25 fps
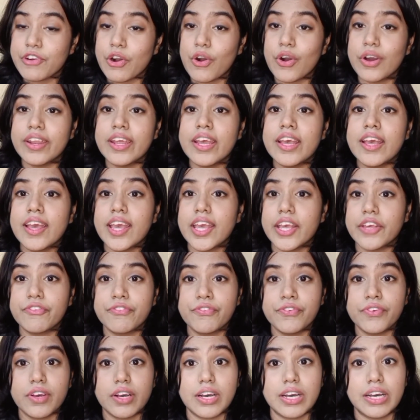Or
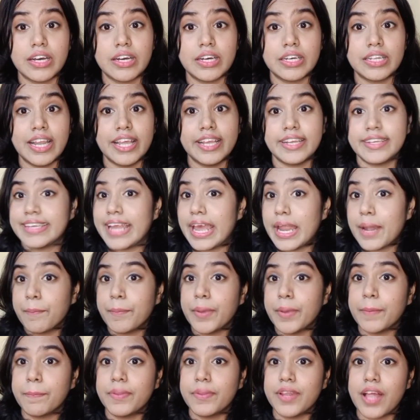if like 10
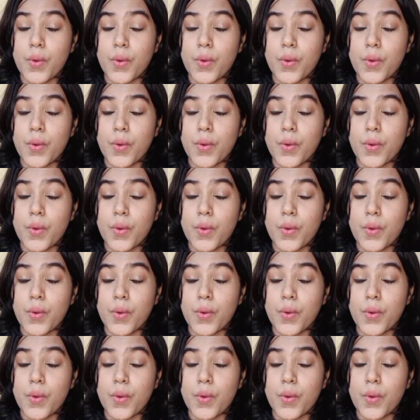people